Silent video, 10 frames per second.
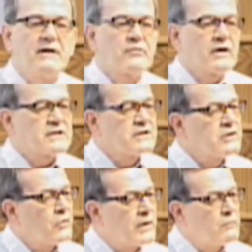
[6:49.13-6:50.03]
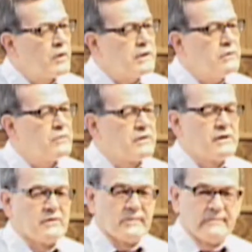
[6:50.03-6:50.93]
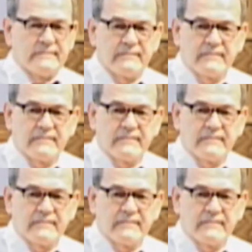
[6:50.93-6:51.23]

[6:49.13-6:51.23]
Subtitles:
I'm interested in knowing what you would do.